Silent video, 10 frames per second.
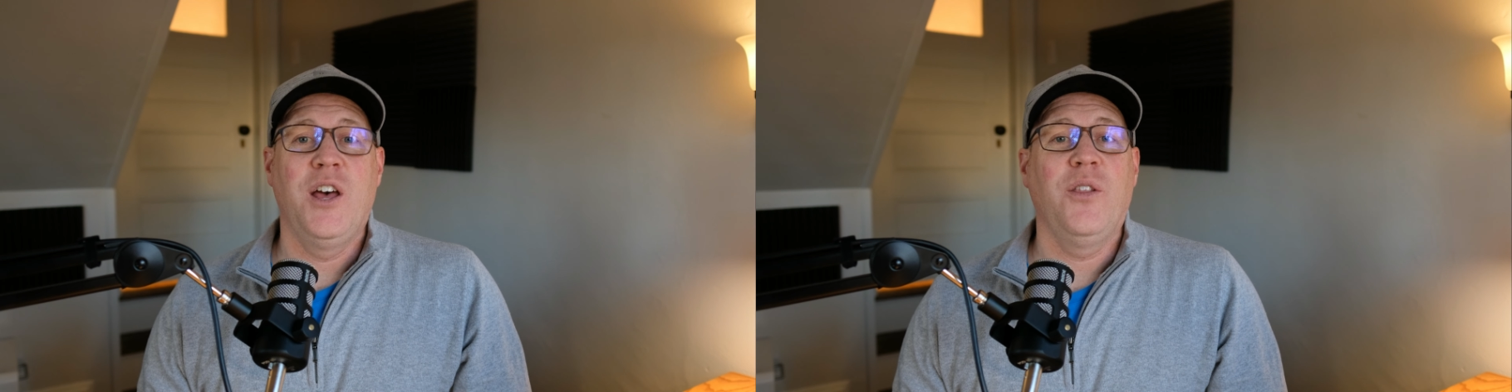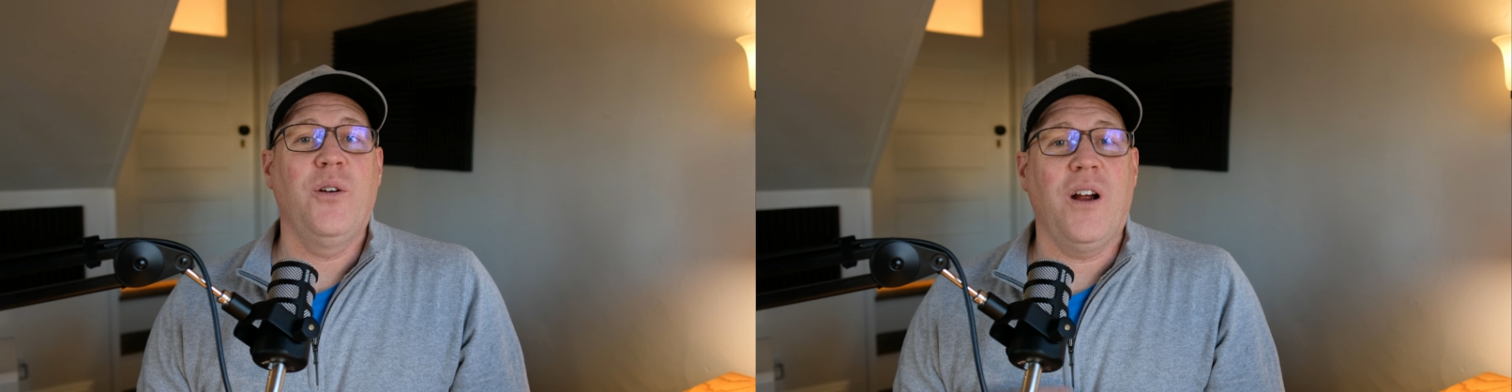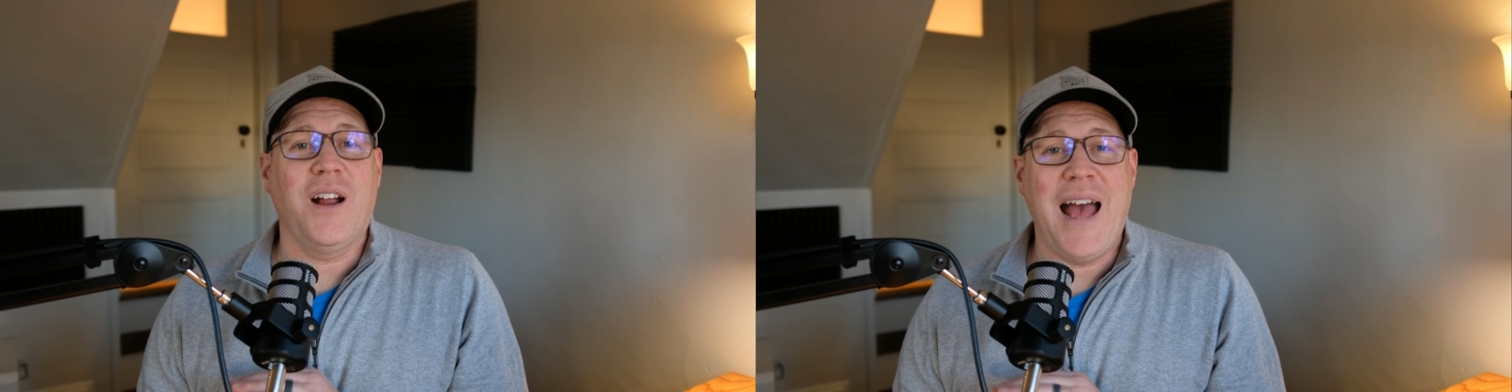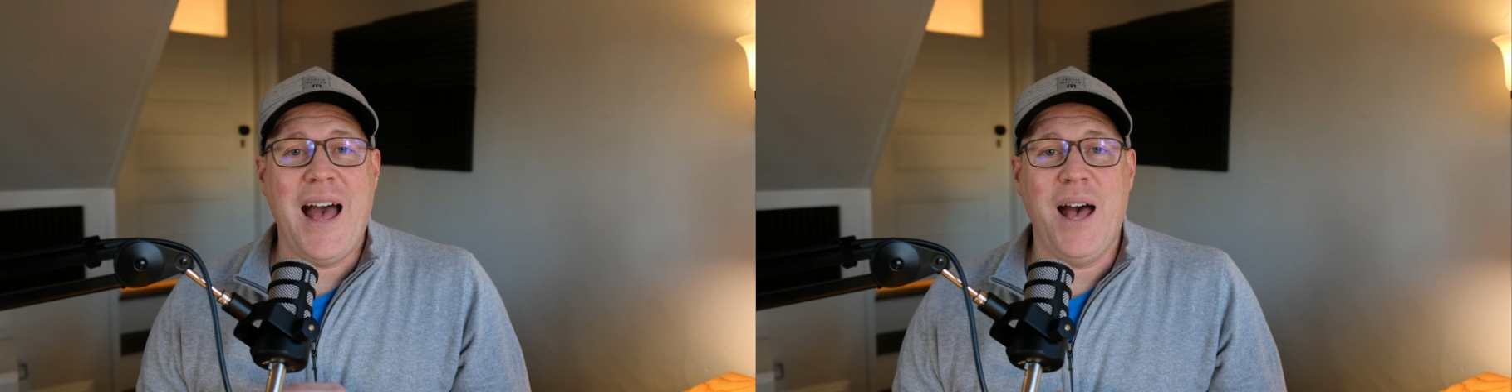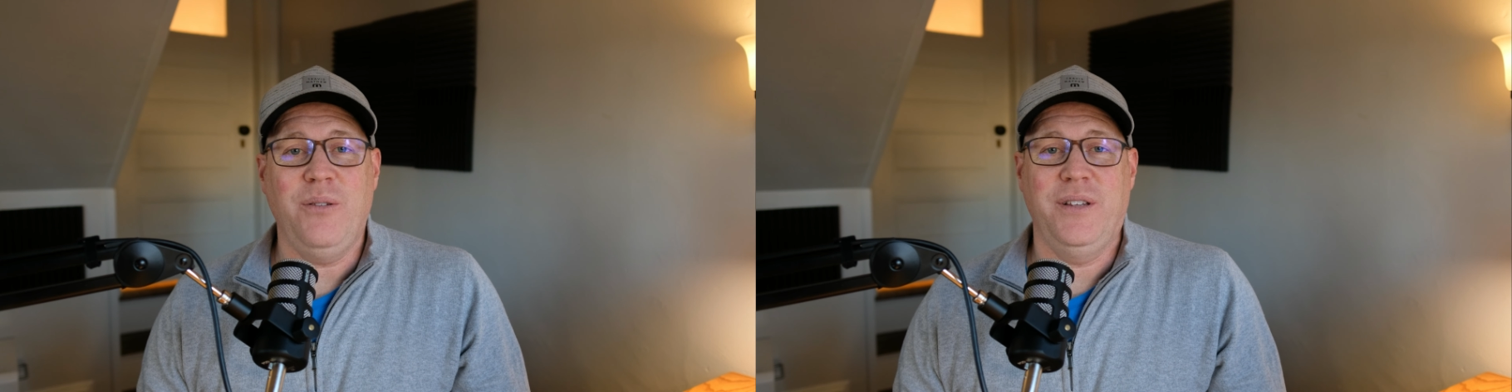There are
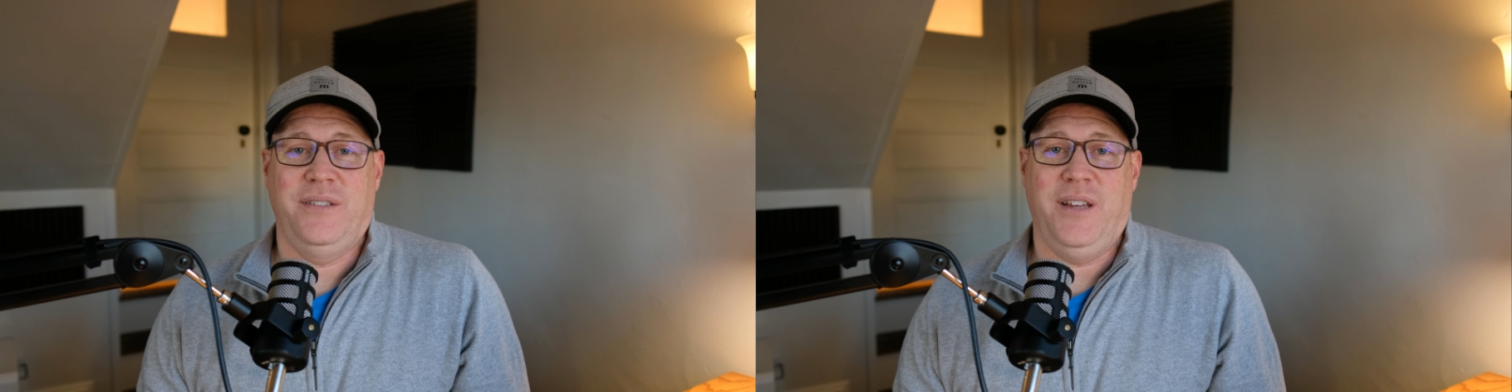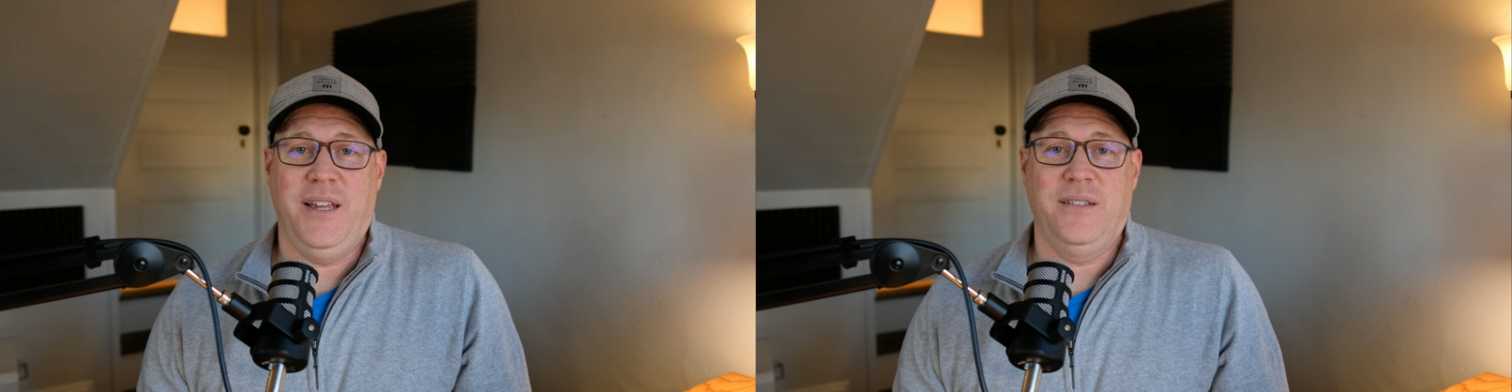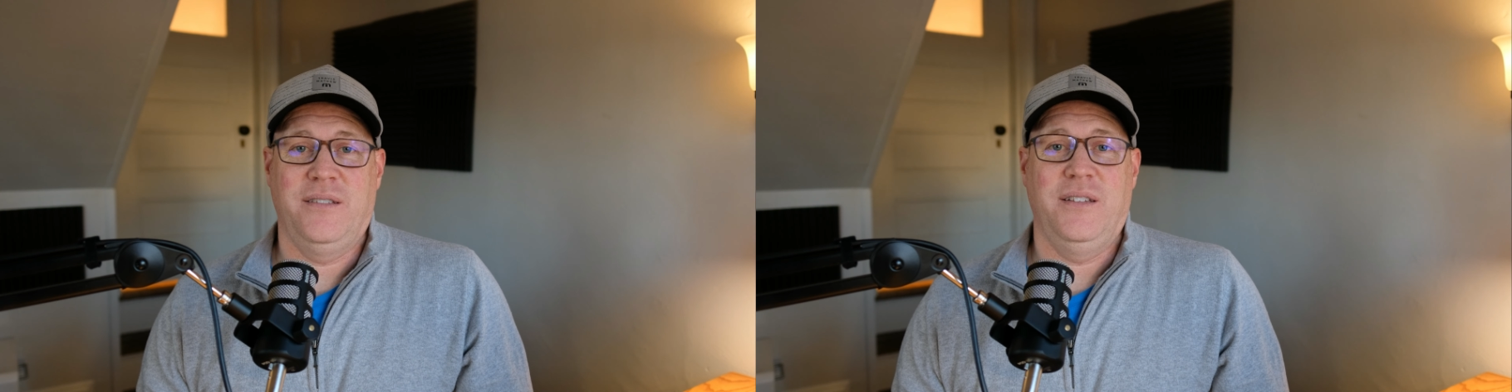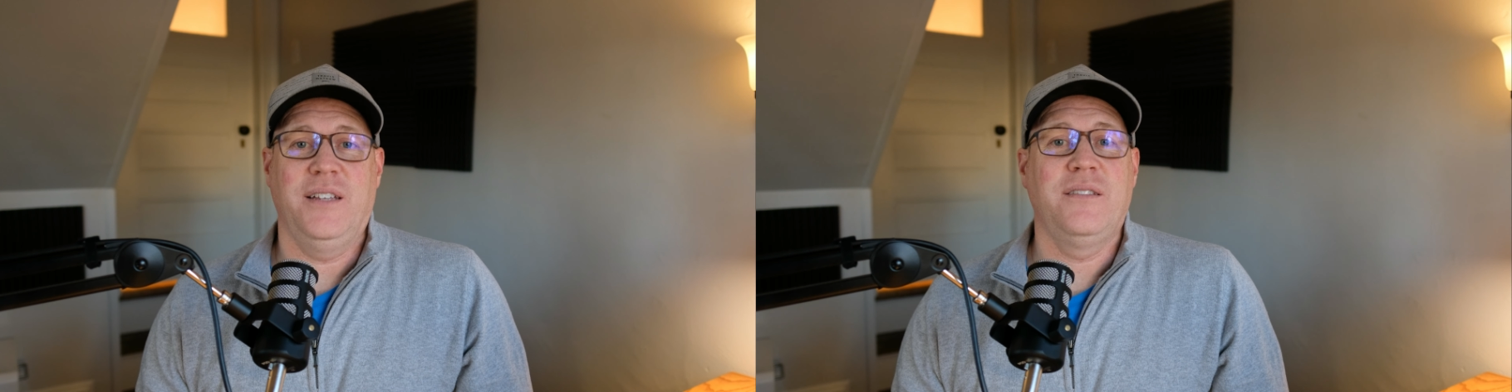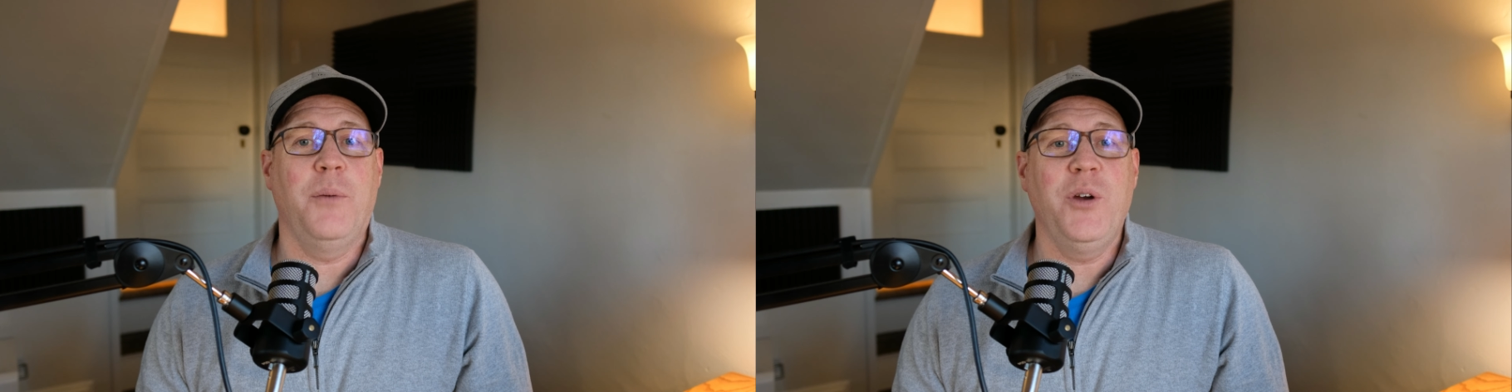countless sites
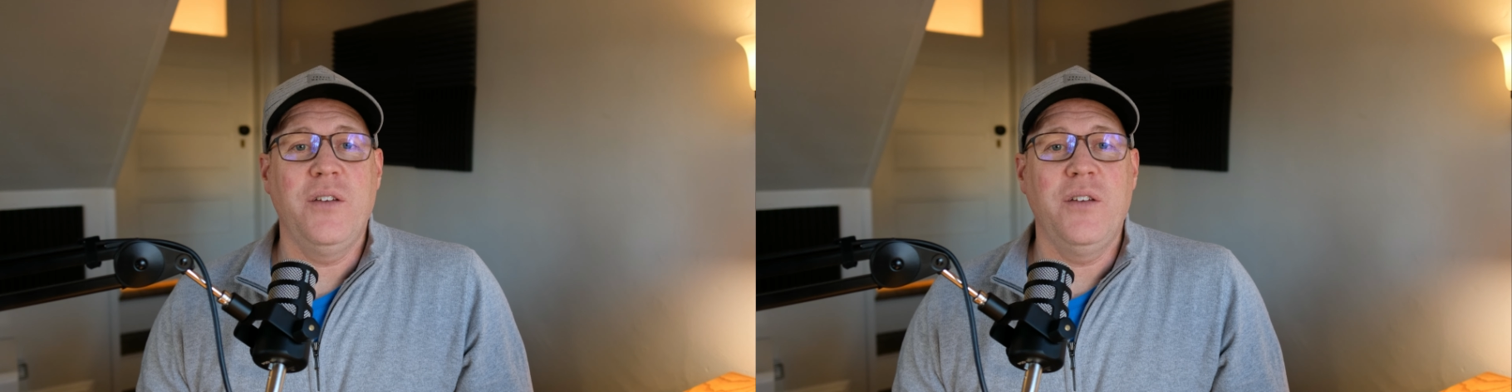that someone